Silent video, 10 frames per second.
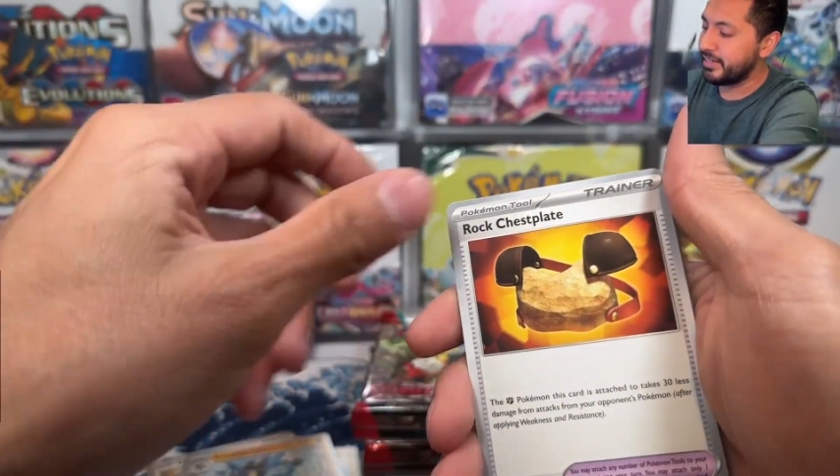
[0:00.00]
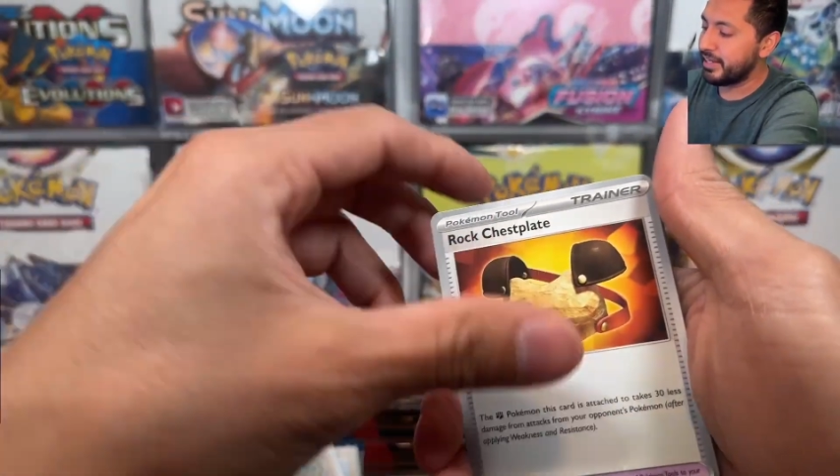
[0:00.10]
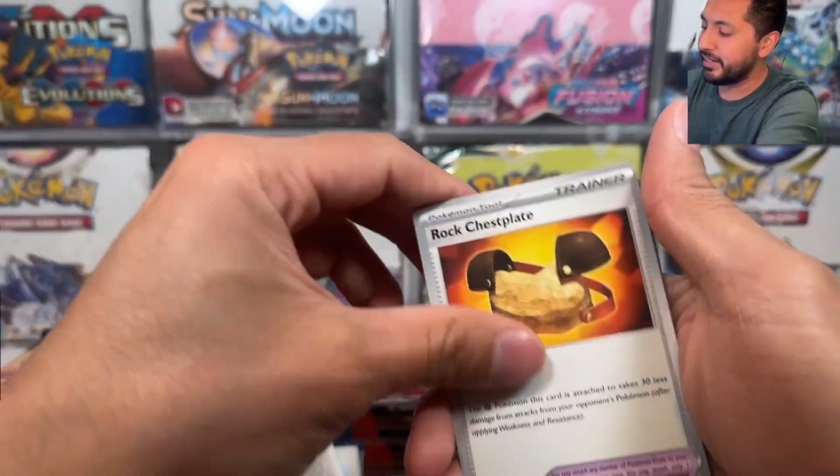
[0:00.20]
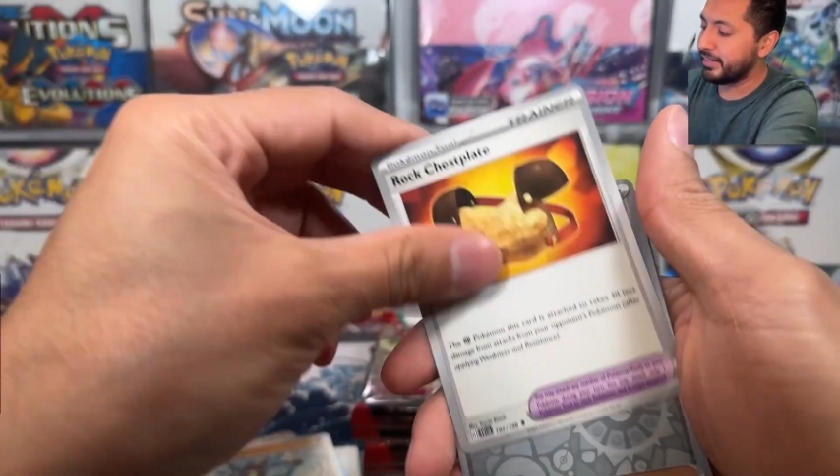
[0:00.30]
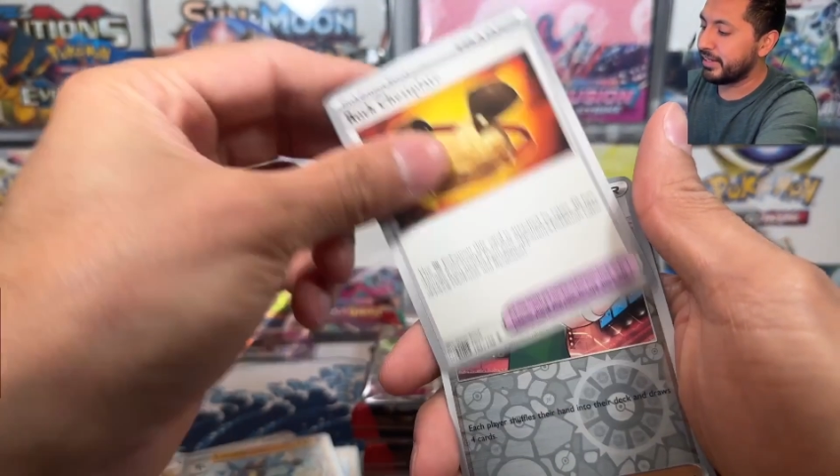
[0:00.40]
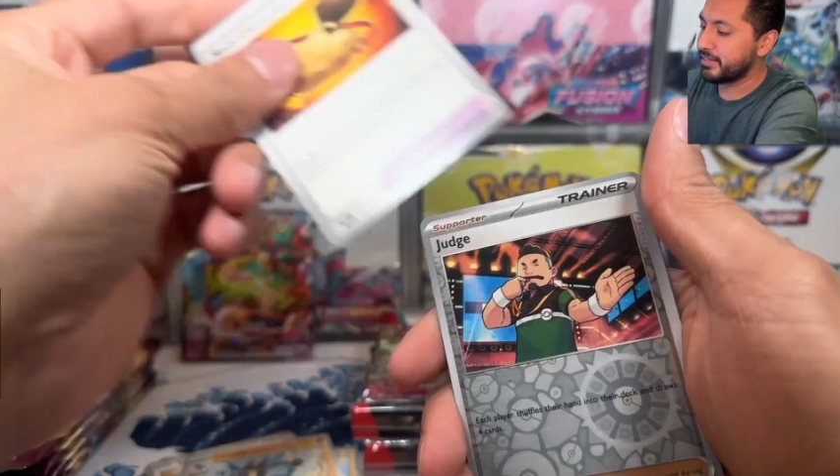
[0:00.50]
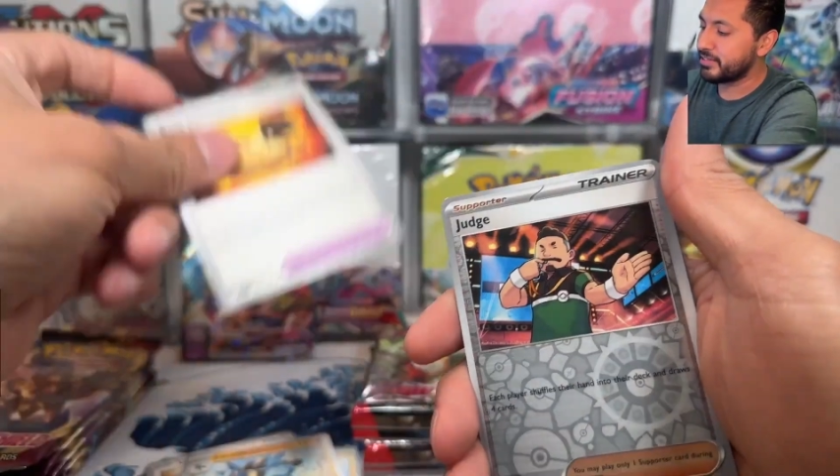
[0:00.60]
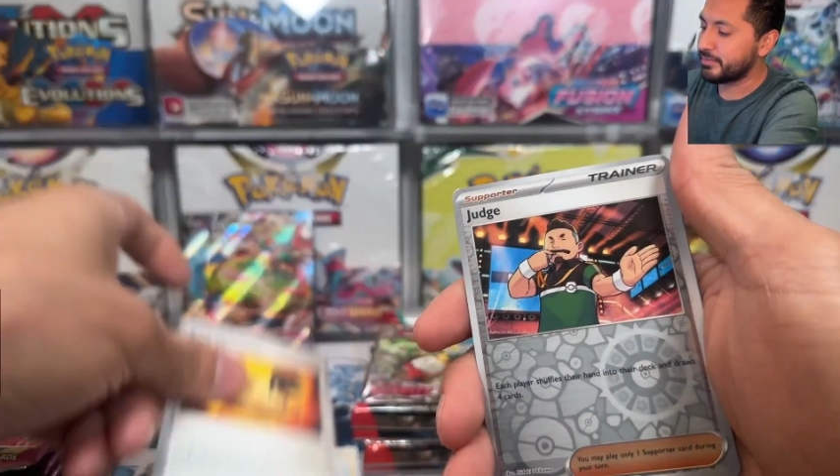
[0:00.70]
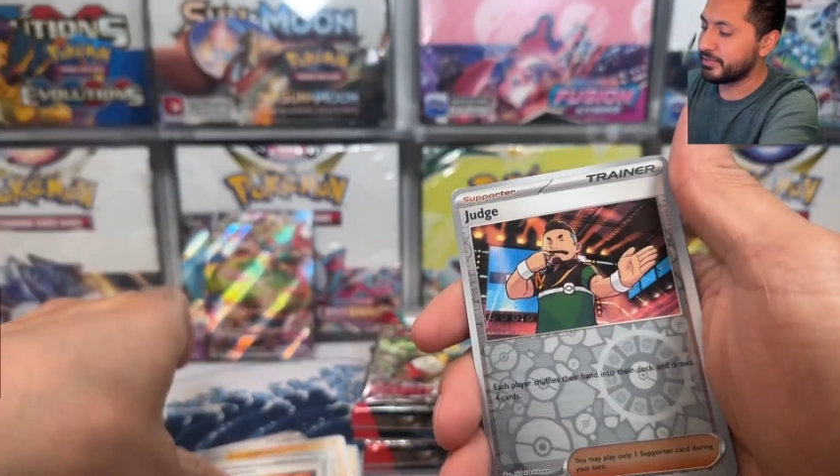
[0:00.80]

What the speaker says: yet it got so much